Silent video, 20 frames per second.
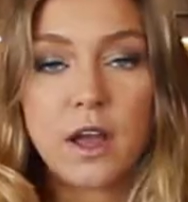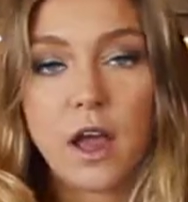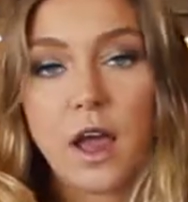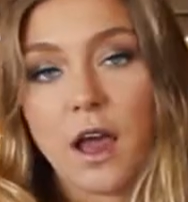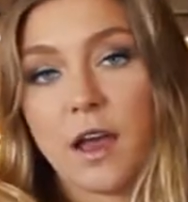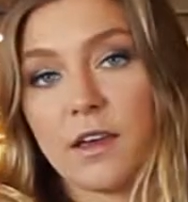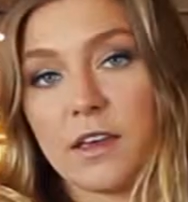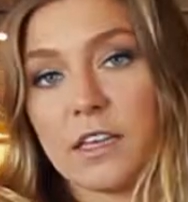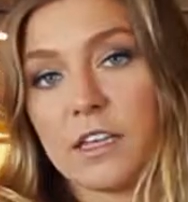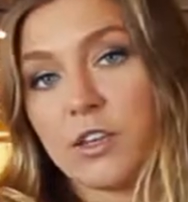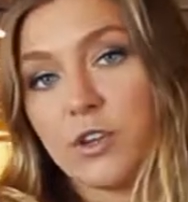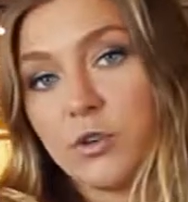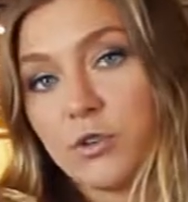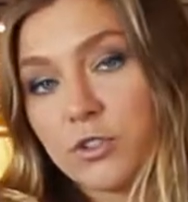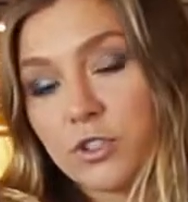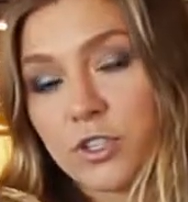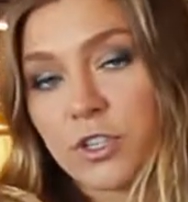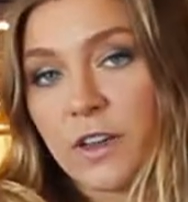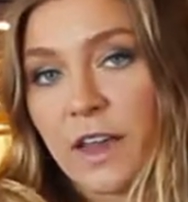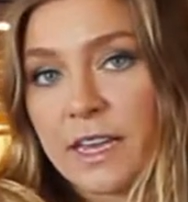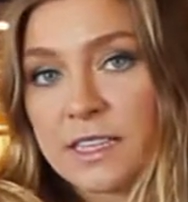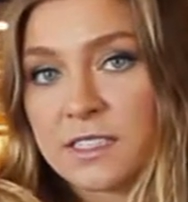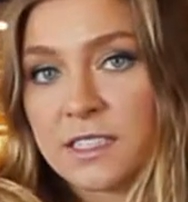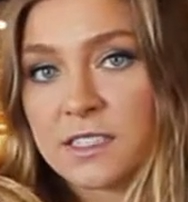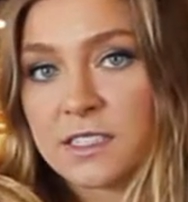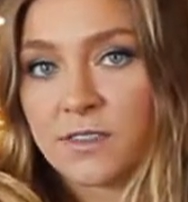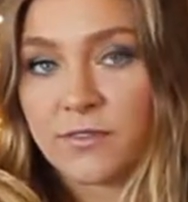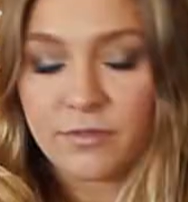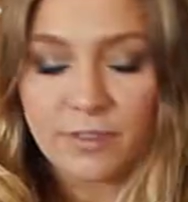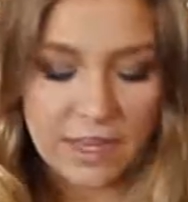It
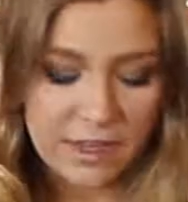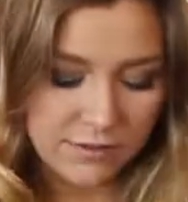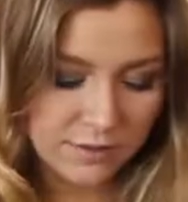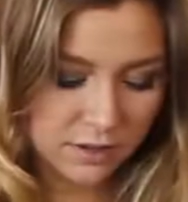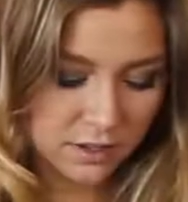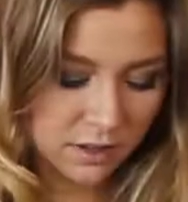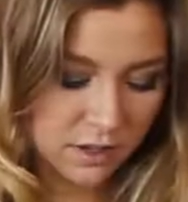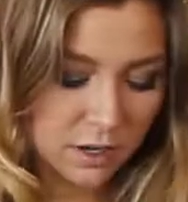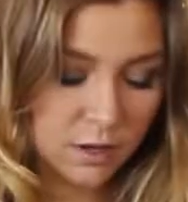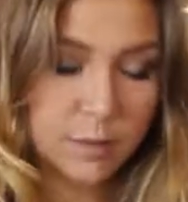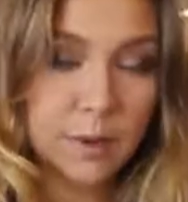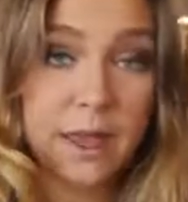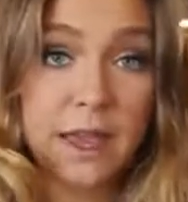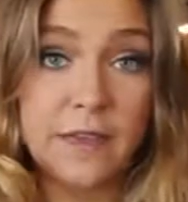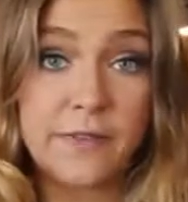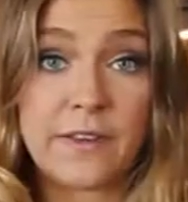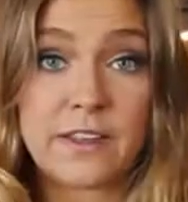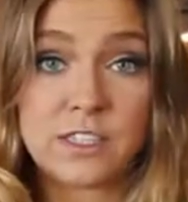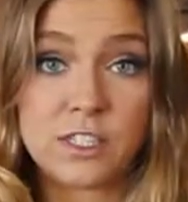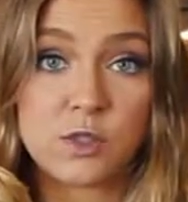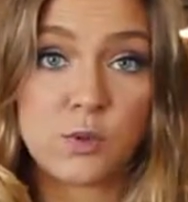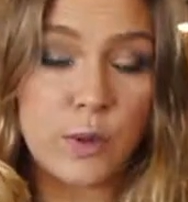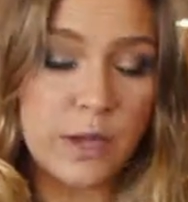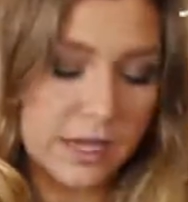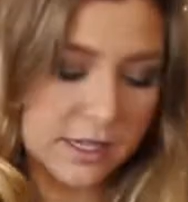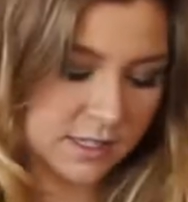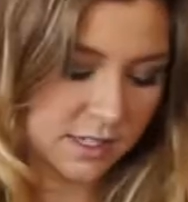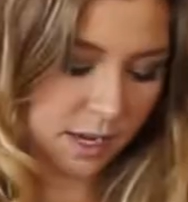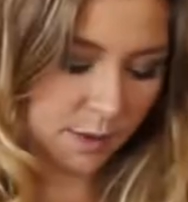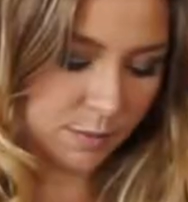neutralizes the flavor a little bit and then
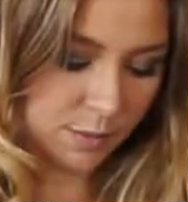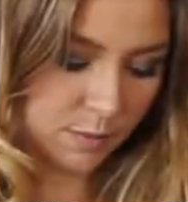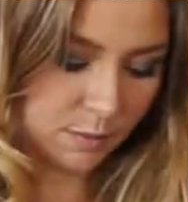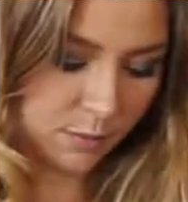sweetens up the